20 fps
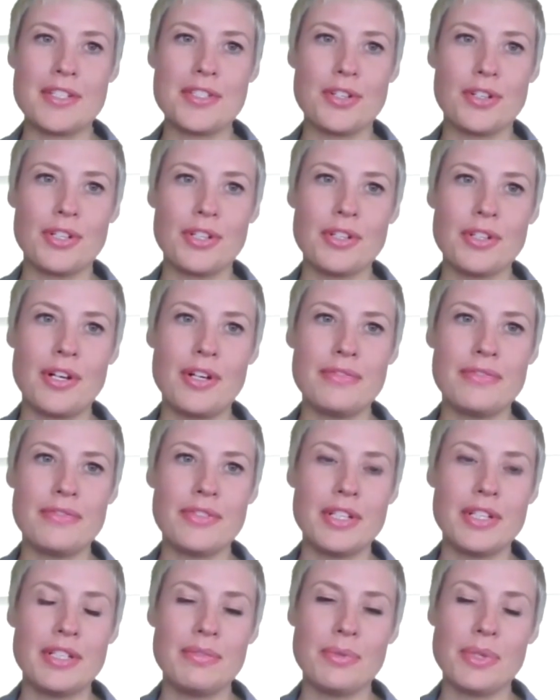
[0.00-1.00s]
I started off
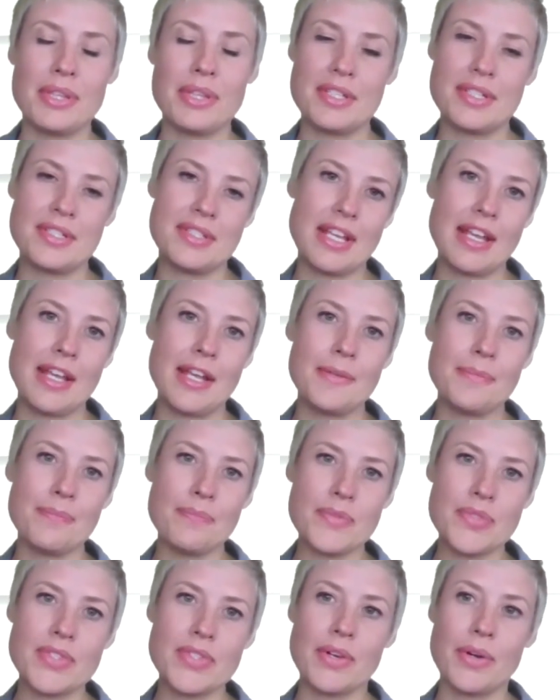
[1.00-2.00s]
in with the state.
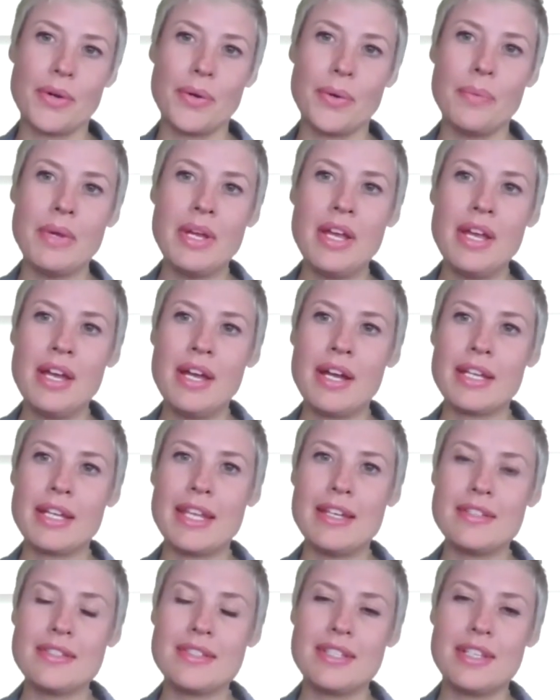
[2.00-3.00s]
So I
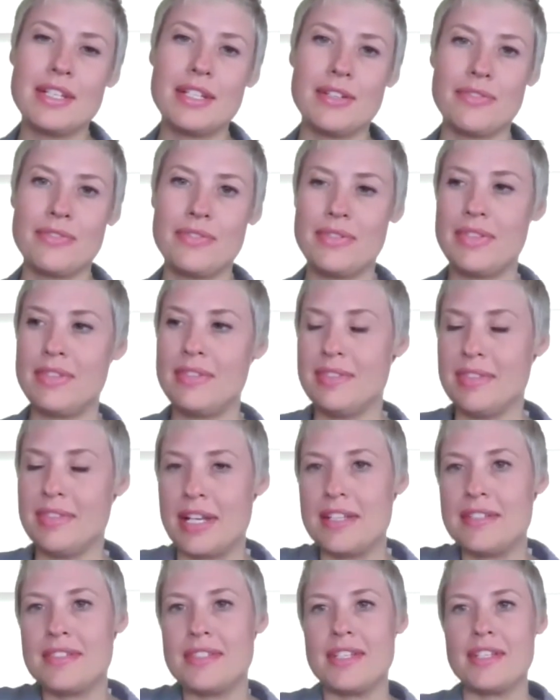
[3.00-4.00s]
can't say enough
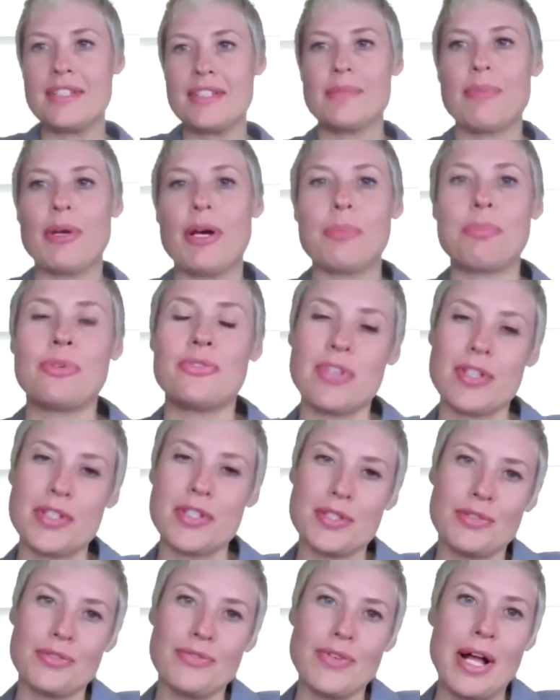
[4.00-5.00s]
nice things about
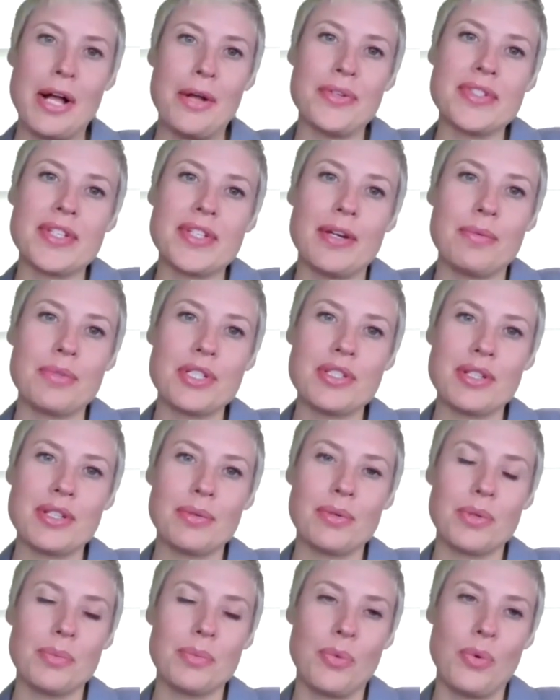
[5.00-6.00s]
Professor Fowles. I wish there
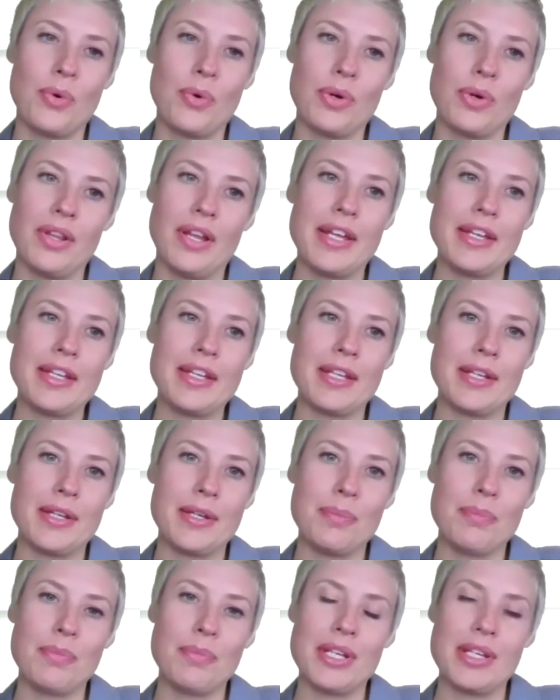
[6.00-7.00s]
were more like
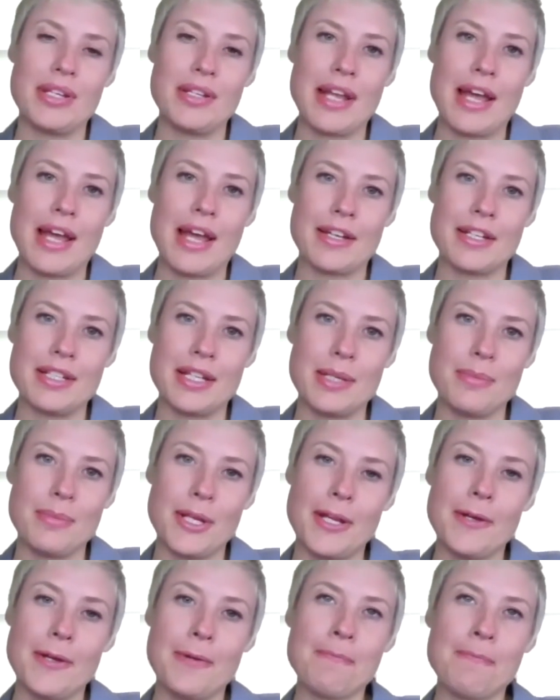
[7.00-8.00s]
him in
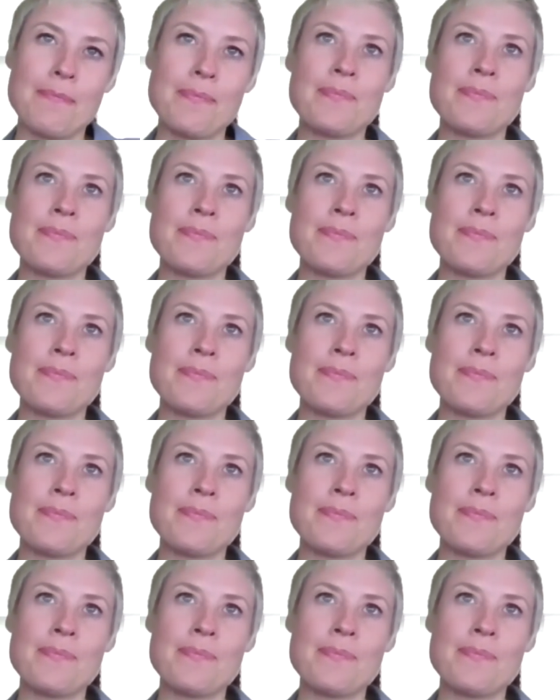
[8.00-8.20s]
academia.